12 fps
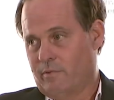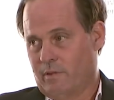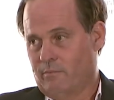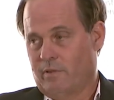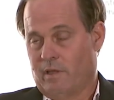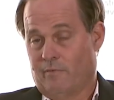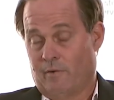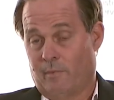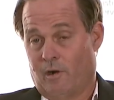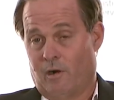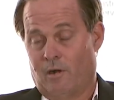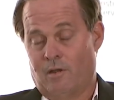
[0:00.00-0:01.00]
with every
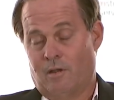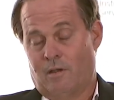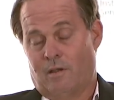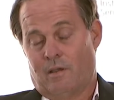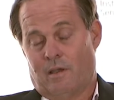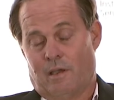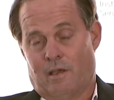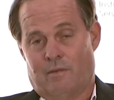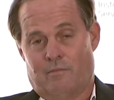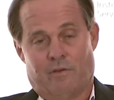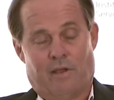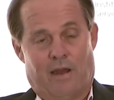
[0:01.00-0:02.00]
mall.
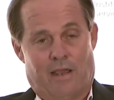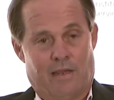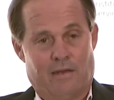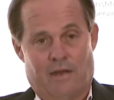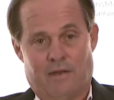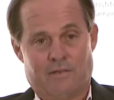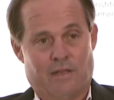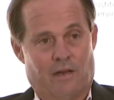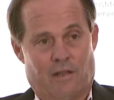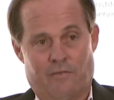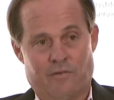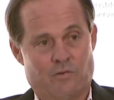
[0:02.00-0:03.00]
And we got 8, 9, 10,
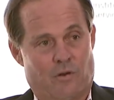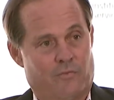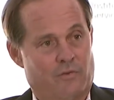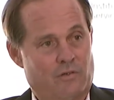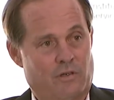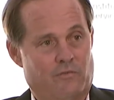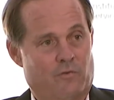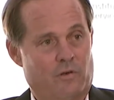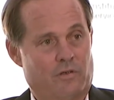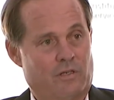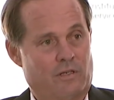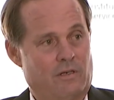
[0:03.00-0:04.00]
11, 12, 13,
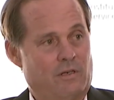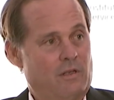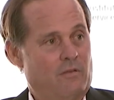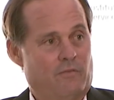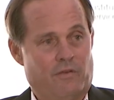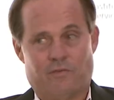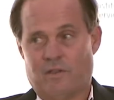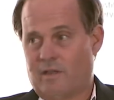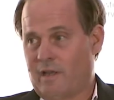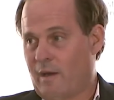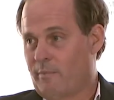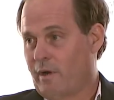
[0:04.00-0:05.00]
14, 15
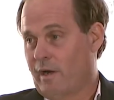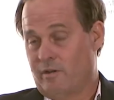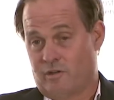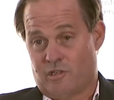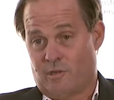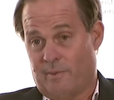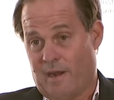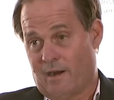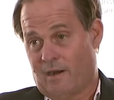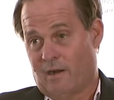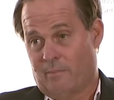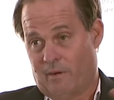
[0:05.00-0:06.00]
cap rate. And just to
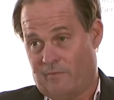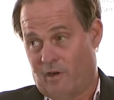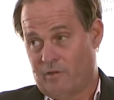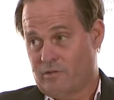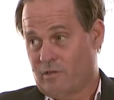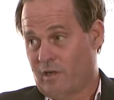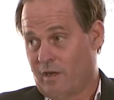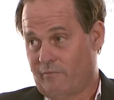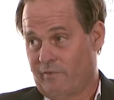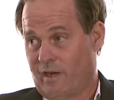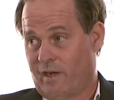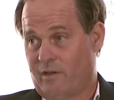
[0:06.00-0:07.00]
back up, I've also got
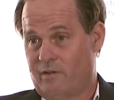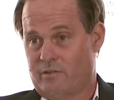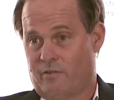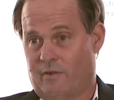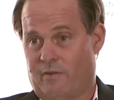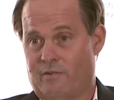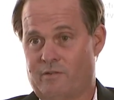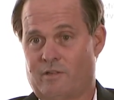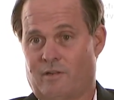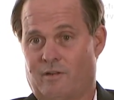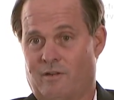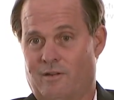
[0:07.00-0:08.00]
files of every
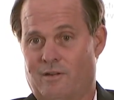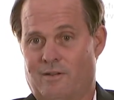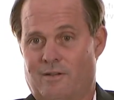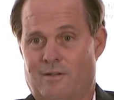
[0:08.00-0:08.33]
single